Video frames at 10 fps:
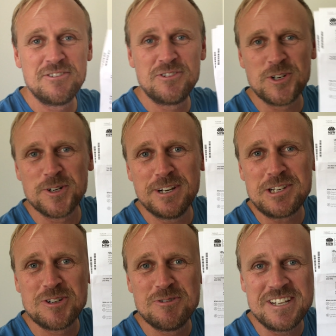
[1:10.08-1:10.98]
Jury
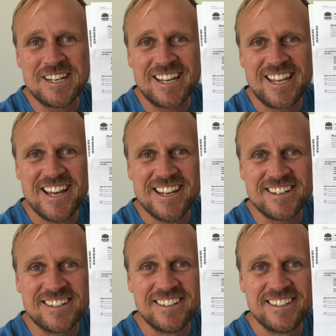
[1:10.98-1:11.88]
duty
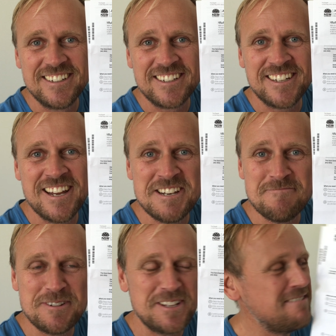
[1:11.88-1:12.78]
again. Can you
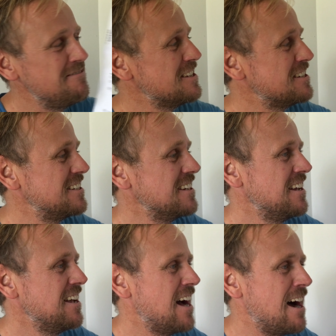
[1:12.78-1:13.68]
believe this?
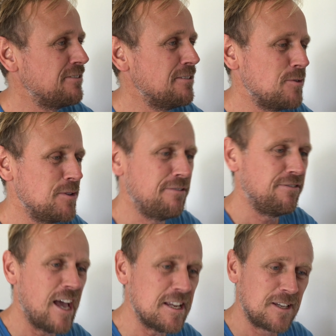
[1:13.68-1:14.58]
After all the
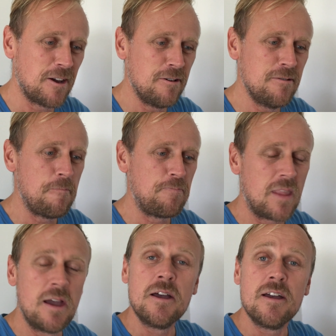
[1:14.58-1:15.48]
fiasco,
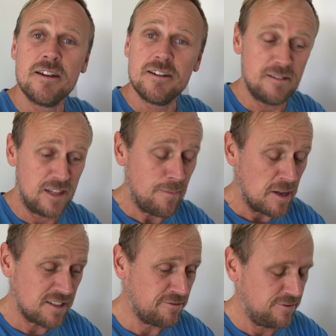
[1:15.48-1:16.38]
they
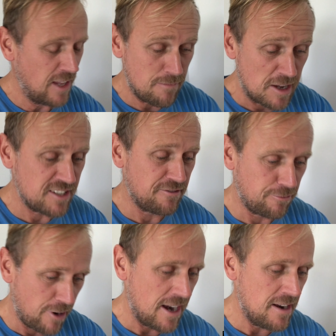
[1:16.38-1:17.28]
must
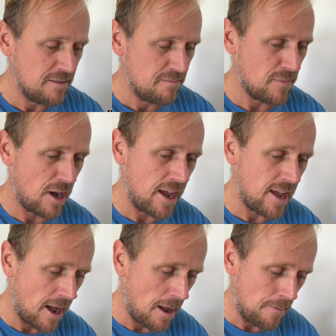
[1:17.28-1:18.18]
have read my